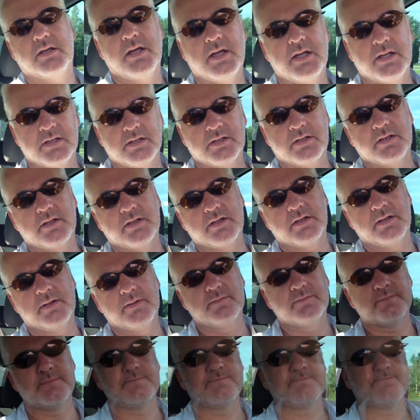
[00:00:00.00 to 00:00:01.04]
And
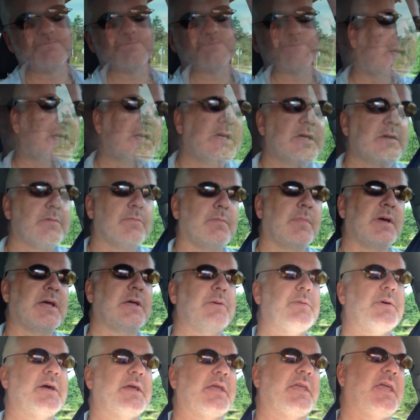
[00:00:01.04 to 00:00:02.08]
uh,
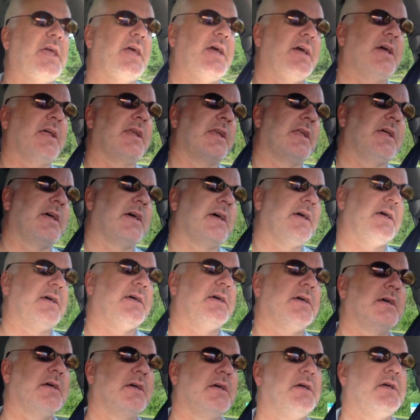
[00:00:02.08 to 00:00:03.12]
maybe I can uh,
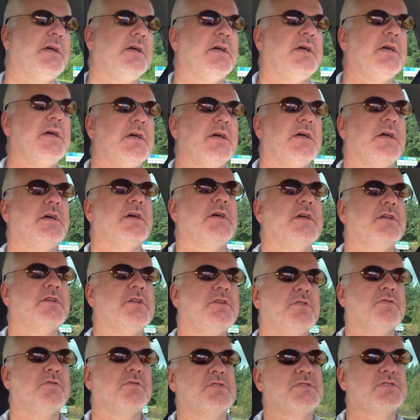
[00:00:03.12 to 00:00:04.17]

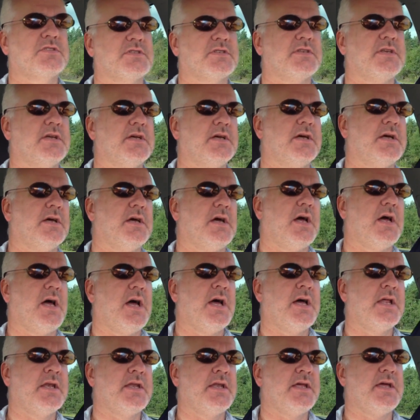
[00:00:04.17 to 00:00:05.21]
use
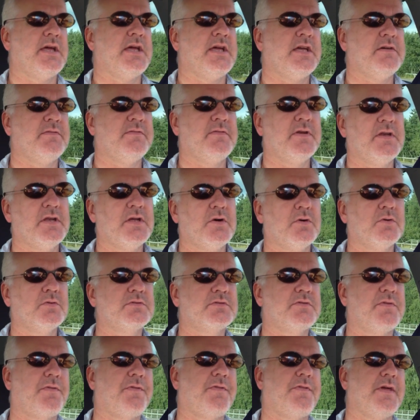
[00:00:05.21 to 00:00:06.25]
an
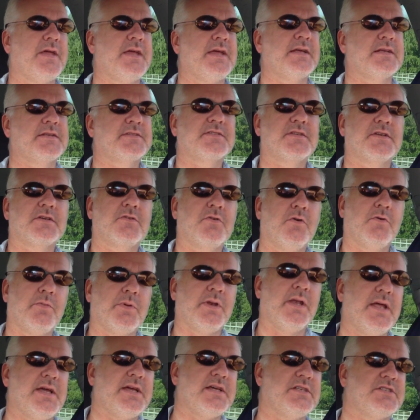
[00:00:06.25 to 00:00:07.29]
Evernote Things
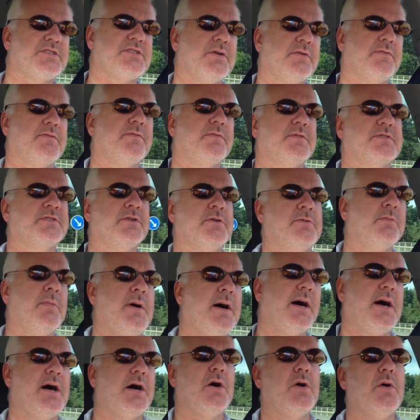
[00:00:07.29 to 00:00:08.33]
combination
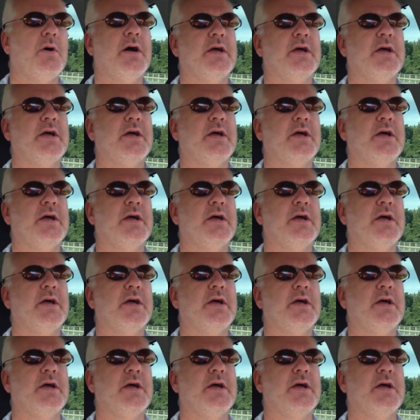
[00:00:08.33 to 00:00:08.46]
somehow.